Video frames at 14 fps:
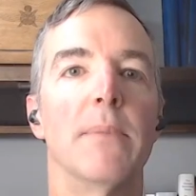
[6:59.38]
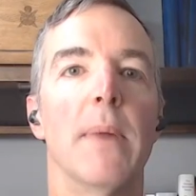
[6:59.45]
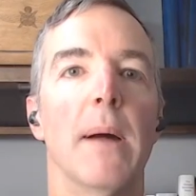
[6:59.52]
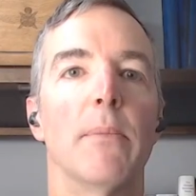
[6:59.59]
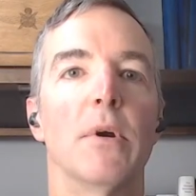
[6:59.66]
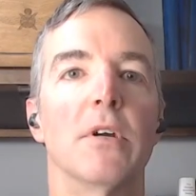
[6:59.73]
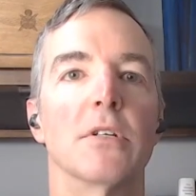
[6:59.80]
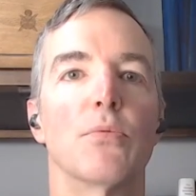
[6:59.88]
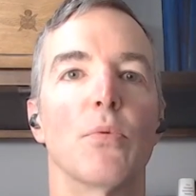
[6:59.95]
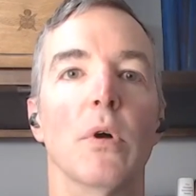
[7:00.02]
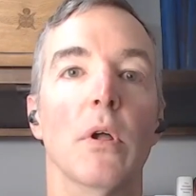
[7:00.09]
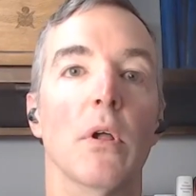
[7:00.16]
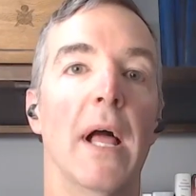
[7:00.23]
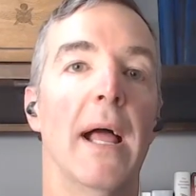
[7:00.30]
members
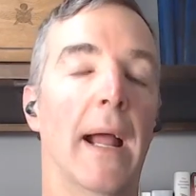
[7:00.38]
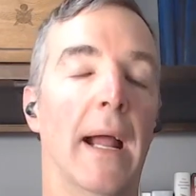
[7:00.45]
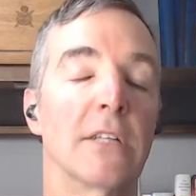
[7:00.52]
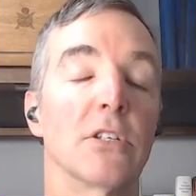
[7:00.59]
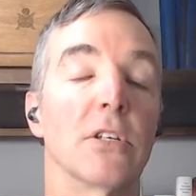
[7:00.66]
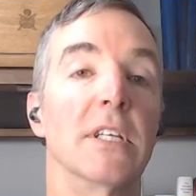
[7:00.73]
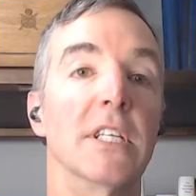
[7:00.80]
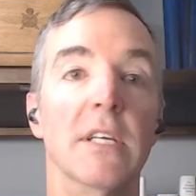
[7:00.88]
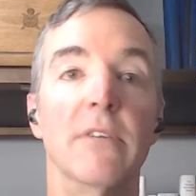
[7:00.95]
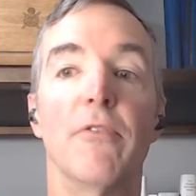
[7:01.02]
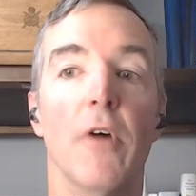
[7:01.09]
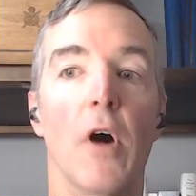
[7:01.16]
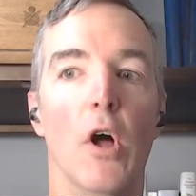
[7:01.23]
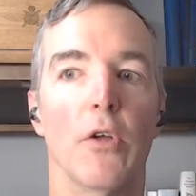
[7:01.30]
will actually
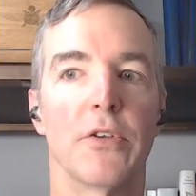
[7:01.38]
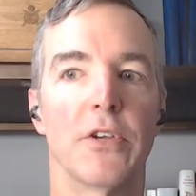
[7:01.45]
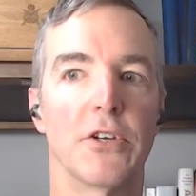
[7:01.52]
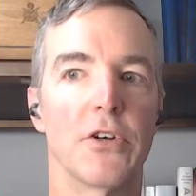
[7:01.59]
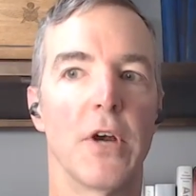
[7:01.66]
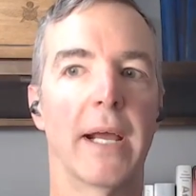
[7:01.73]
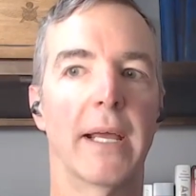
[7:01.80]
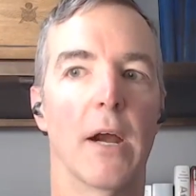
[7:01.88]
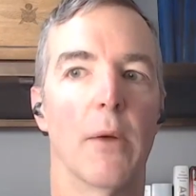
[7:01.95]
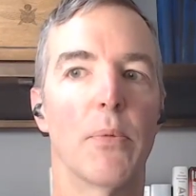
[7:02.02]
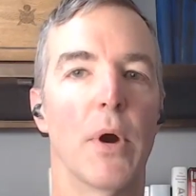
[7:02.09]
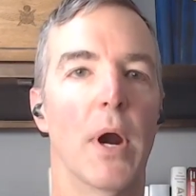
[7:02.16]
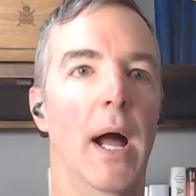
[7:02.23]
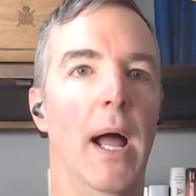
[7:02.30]
default to TRICARE
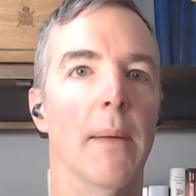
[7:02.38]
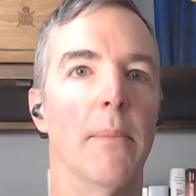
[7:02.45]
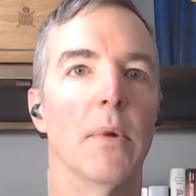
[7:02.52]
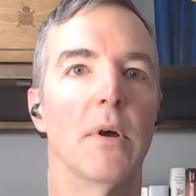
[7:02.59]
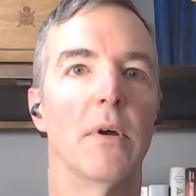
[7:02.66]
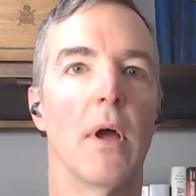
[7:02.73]
Prime,